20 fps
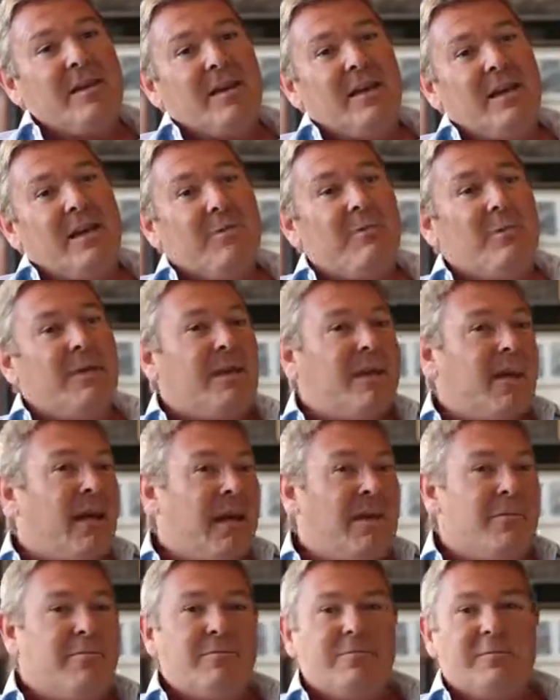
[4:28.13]
it
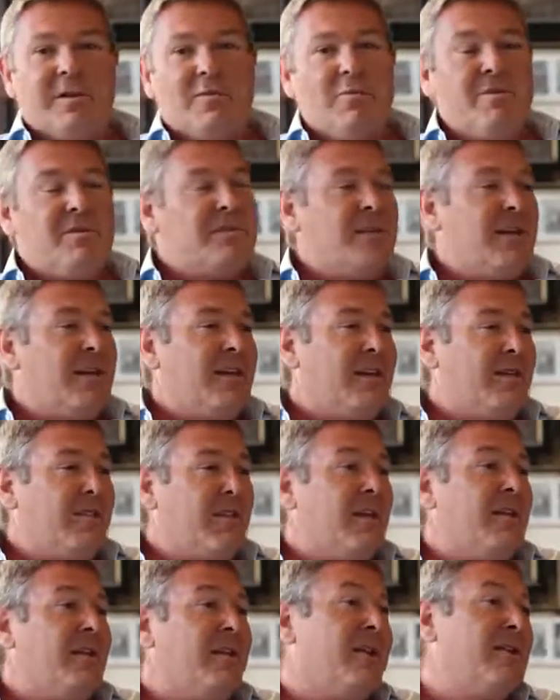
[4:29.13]
became, we say,
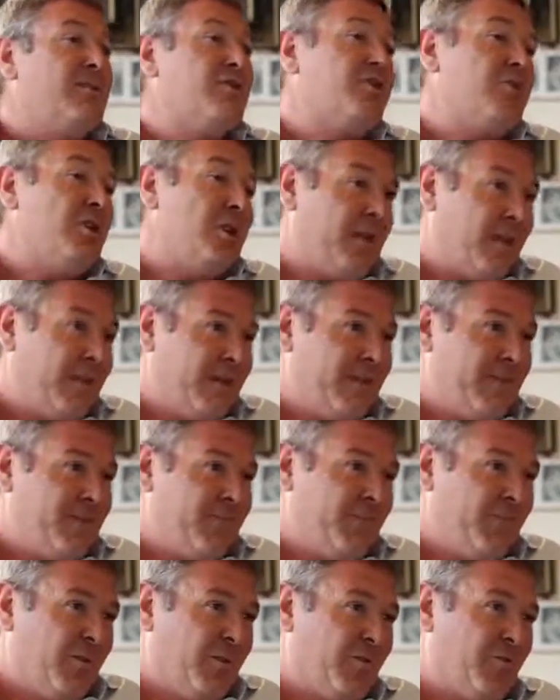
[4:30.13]
radical chic
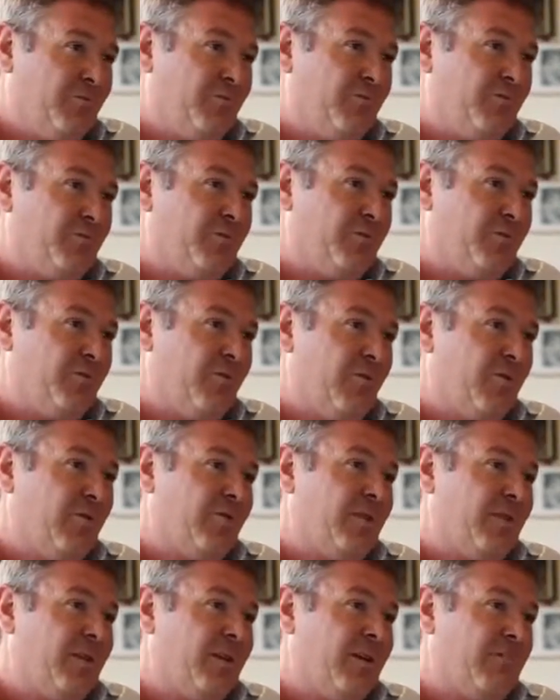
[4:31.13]
to
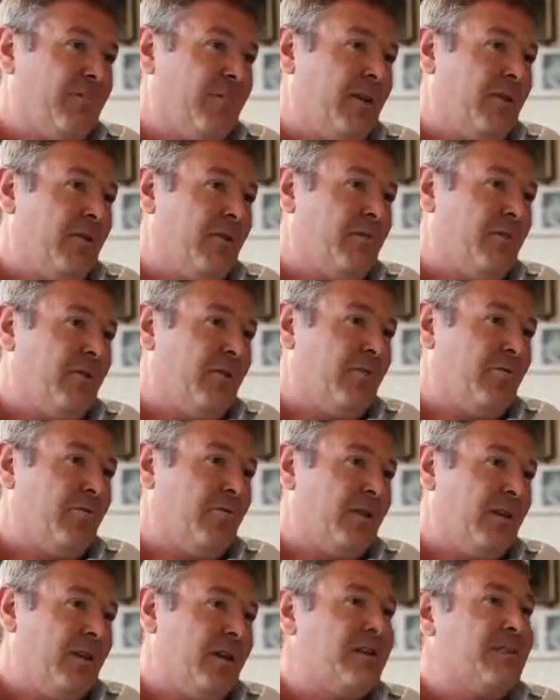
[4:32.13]
order a bottle of
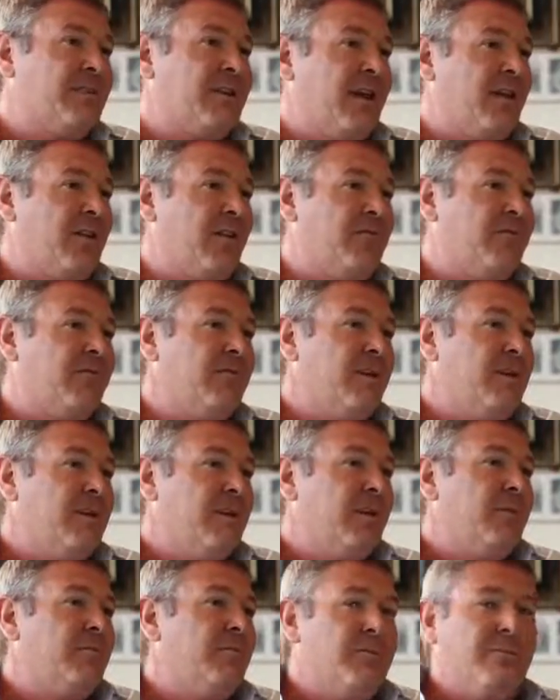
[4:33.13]
Berlucchi. Instead of
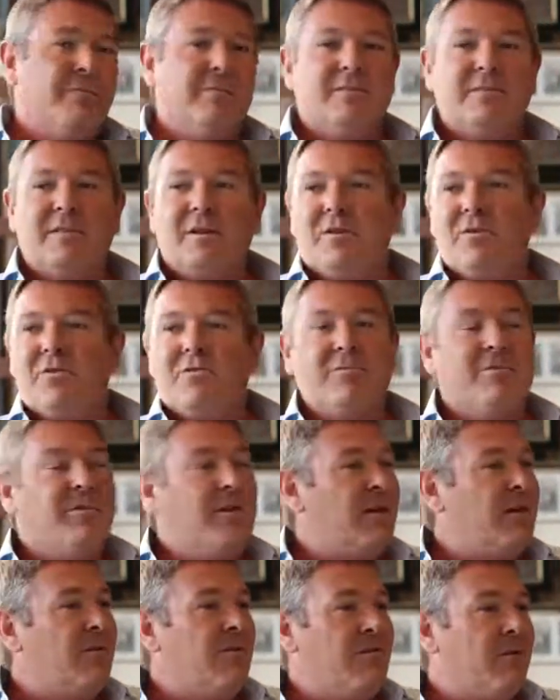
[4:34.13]

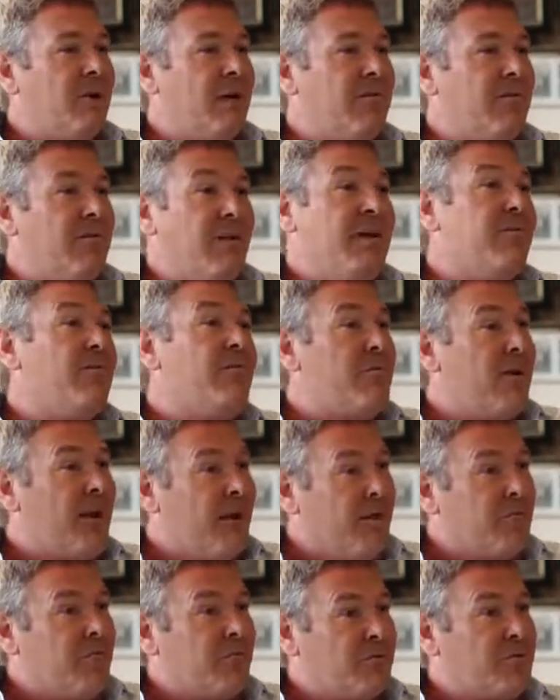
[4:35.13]
ordering whatever everybody
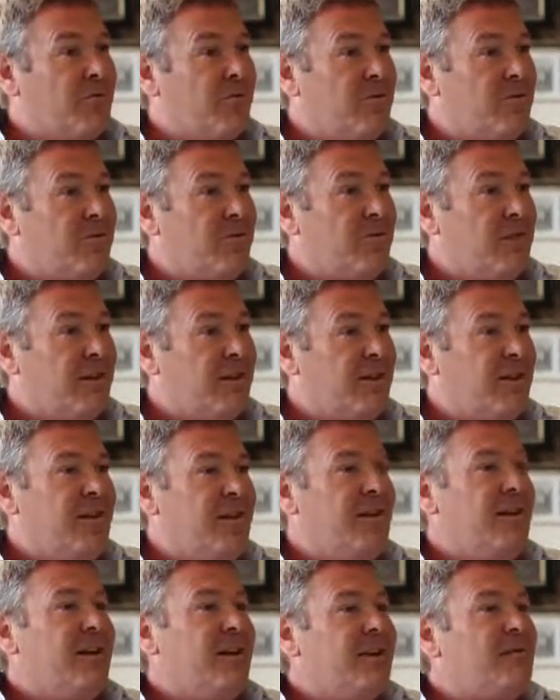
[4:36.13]
was ordering,
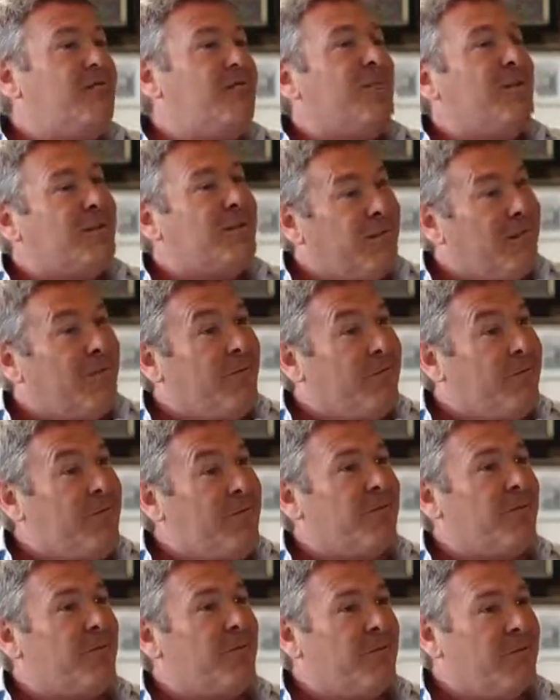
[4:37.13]
to be
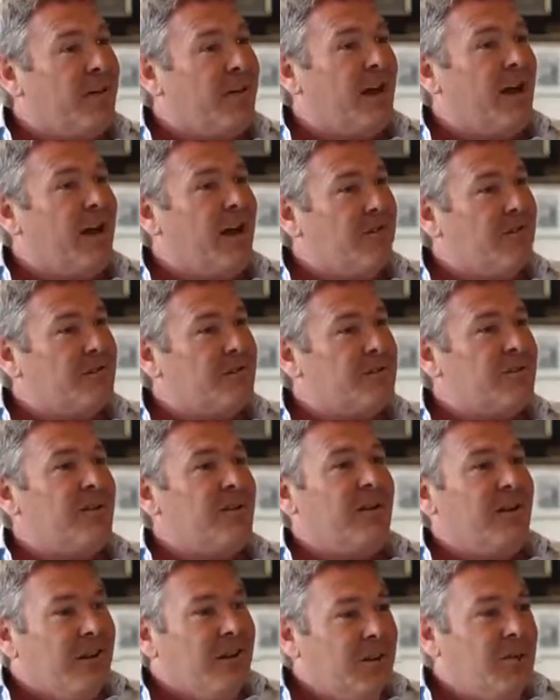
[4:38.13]
different from the others,
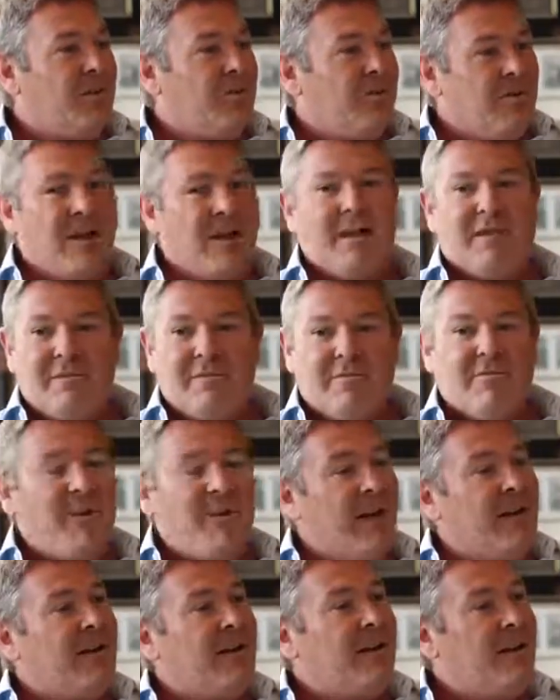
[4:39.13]
you had
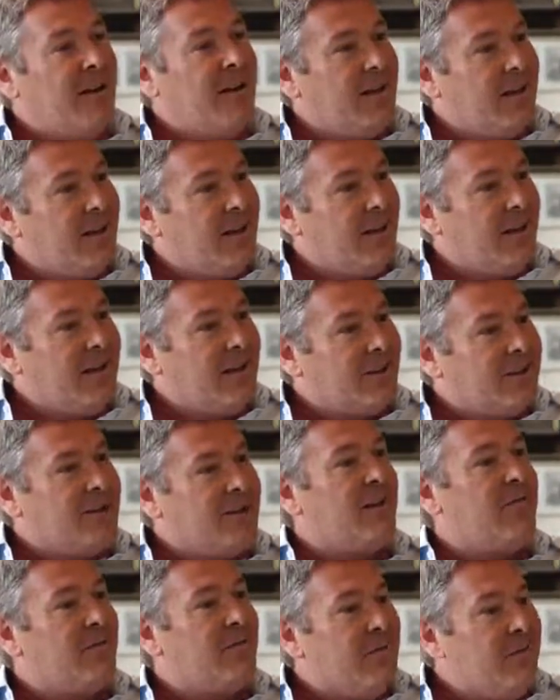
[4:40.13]
finally
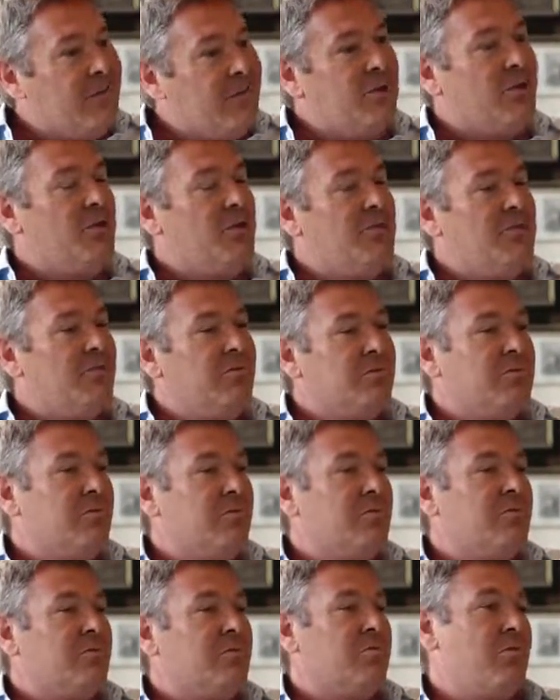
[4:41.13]
something new
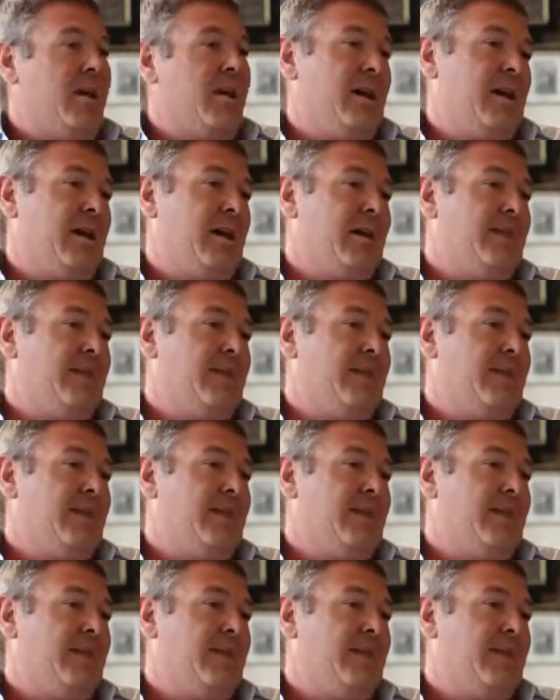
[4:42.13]
to try.